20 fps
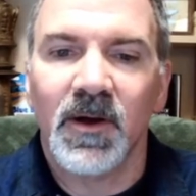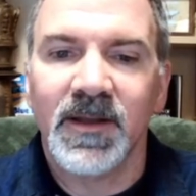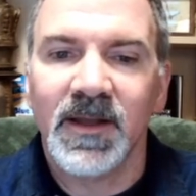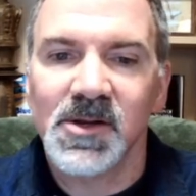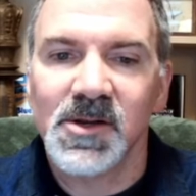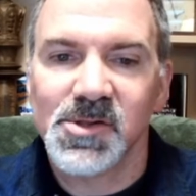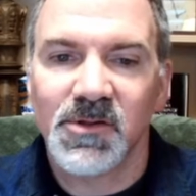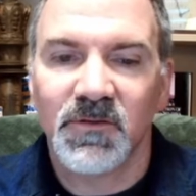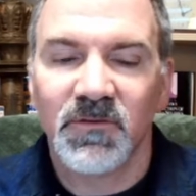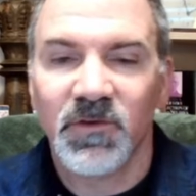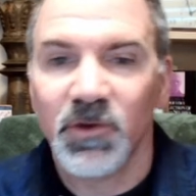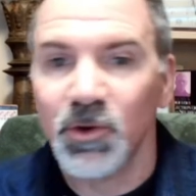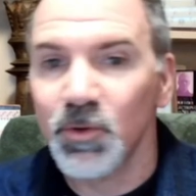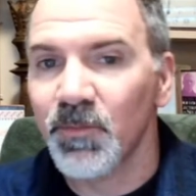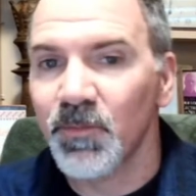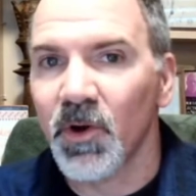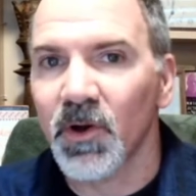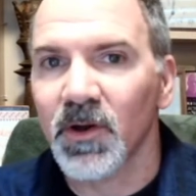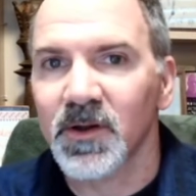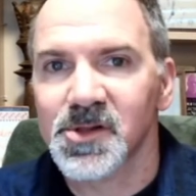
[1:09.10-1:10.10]
against two
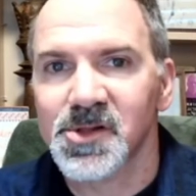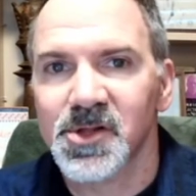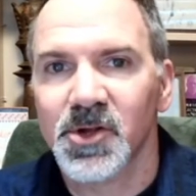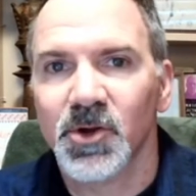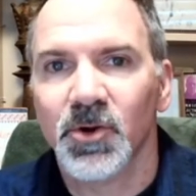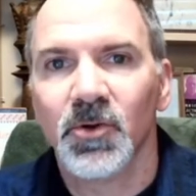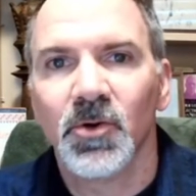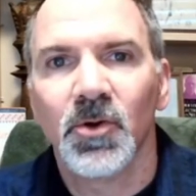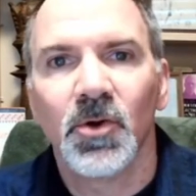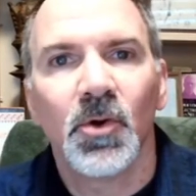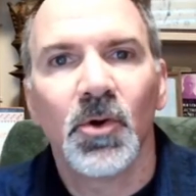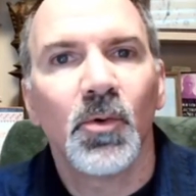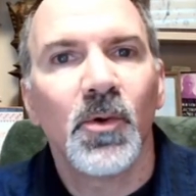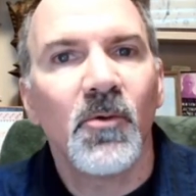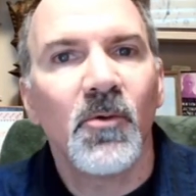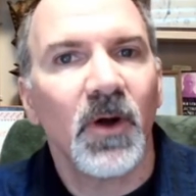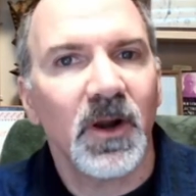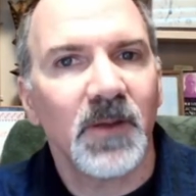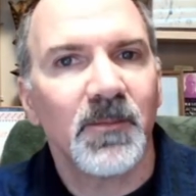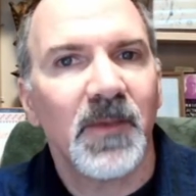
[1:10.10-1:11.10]
pawns here, we
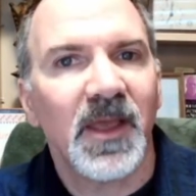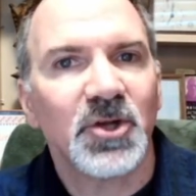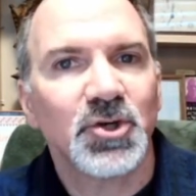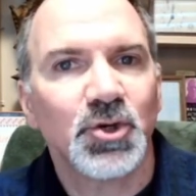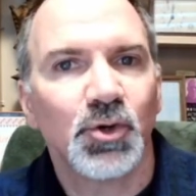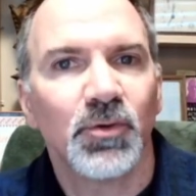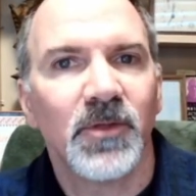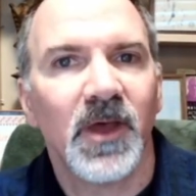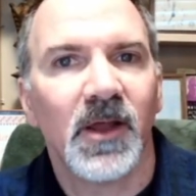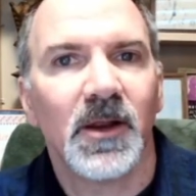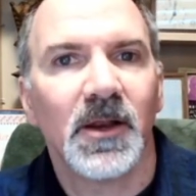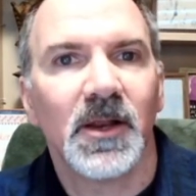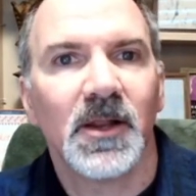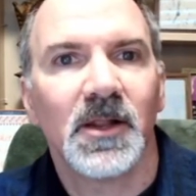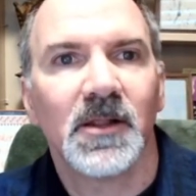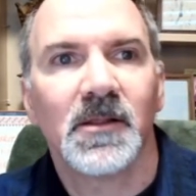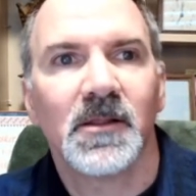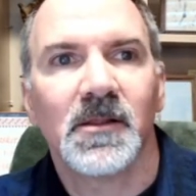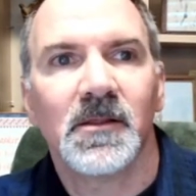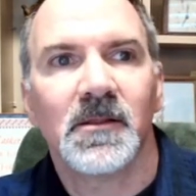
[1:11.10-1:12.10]
want to make sure that
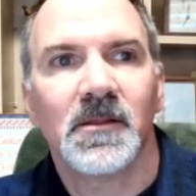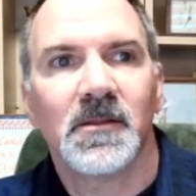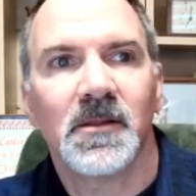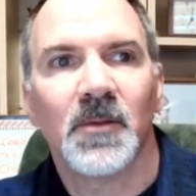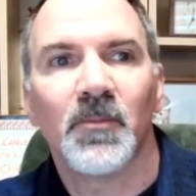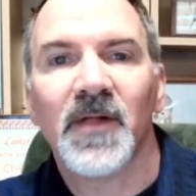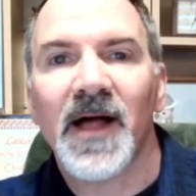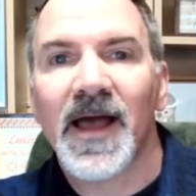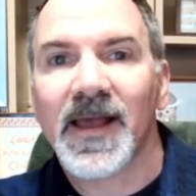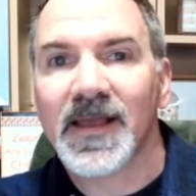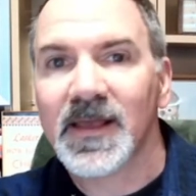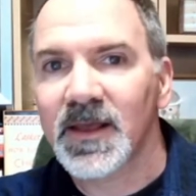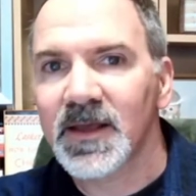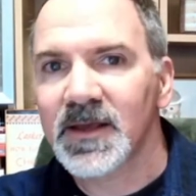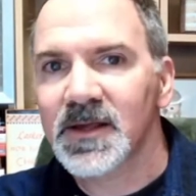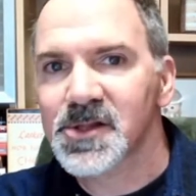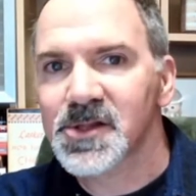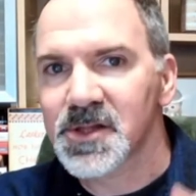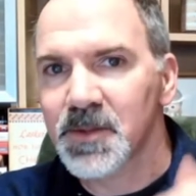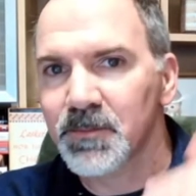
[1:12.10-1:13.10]
the black
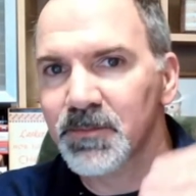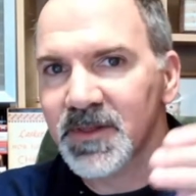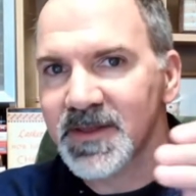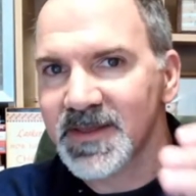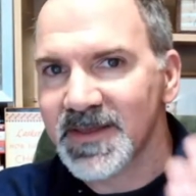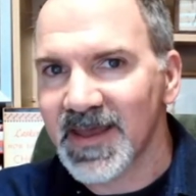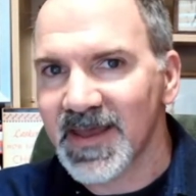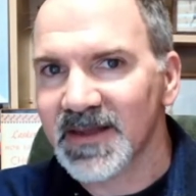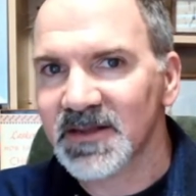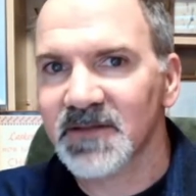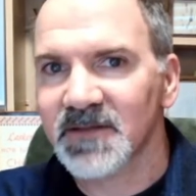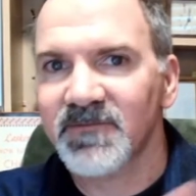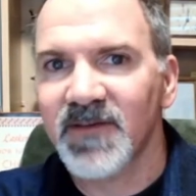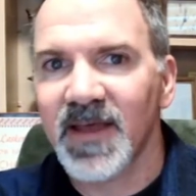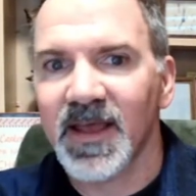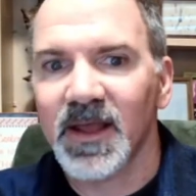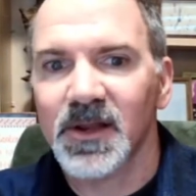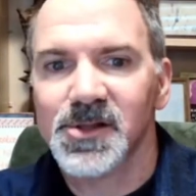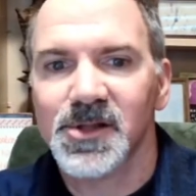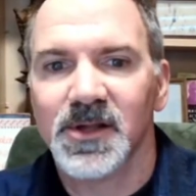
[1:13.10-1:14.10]
king simply can't
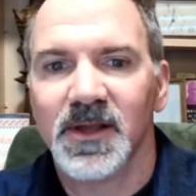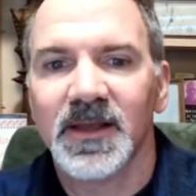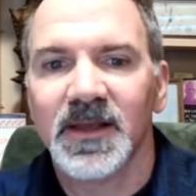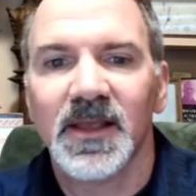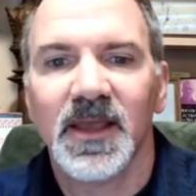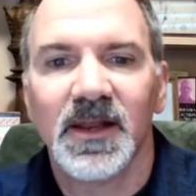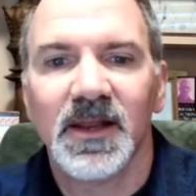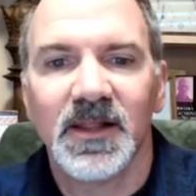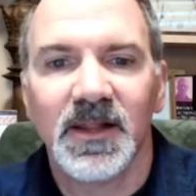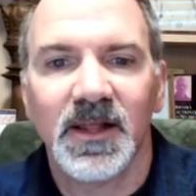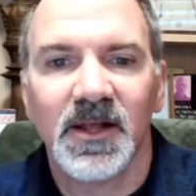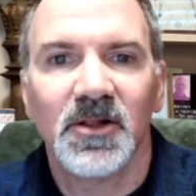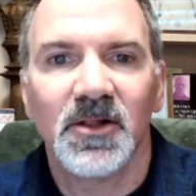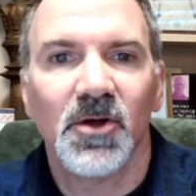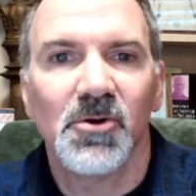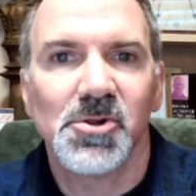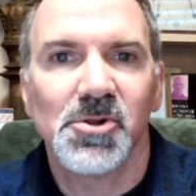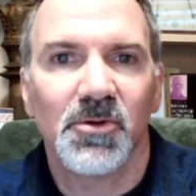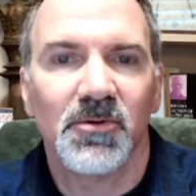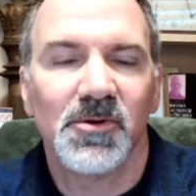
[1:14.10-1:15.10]
advance and get any
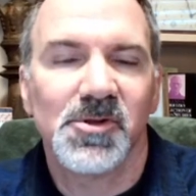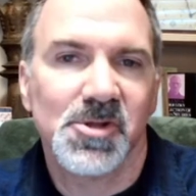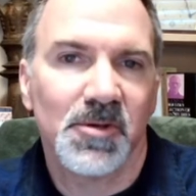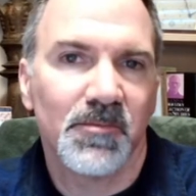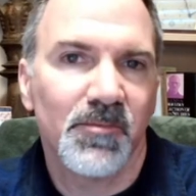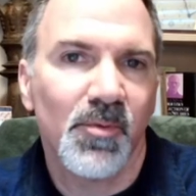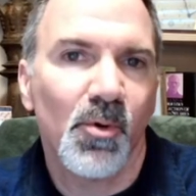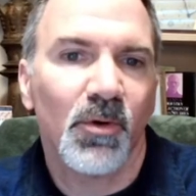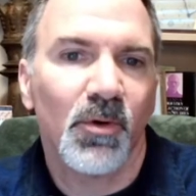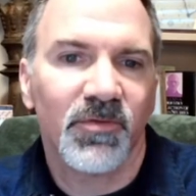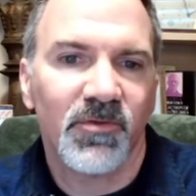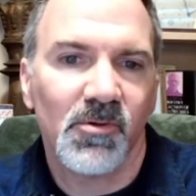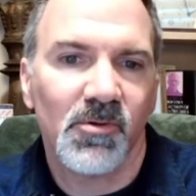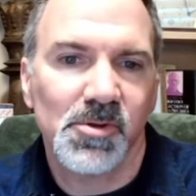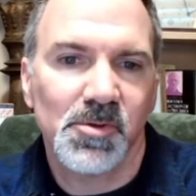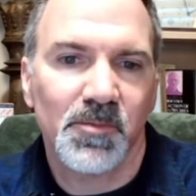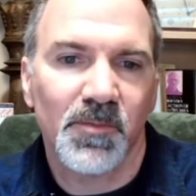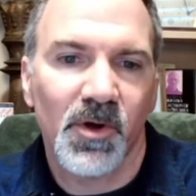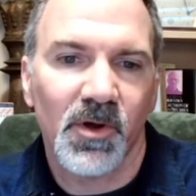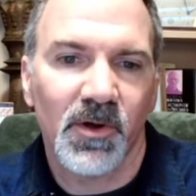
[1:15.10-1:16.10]
closer and support
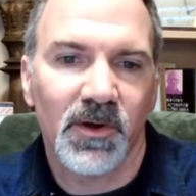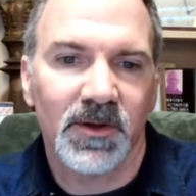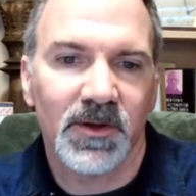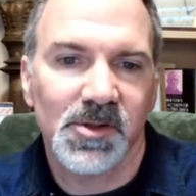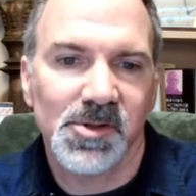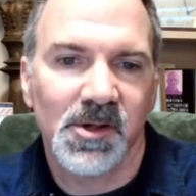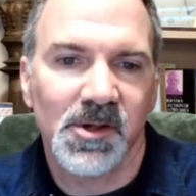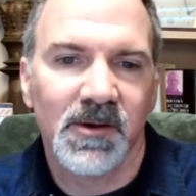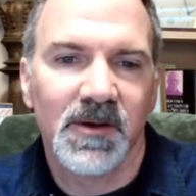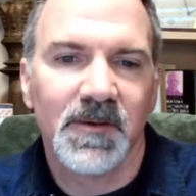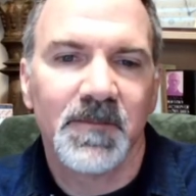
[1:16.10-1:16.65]
those pawns.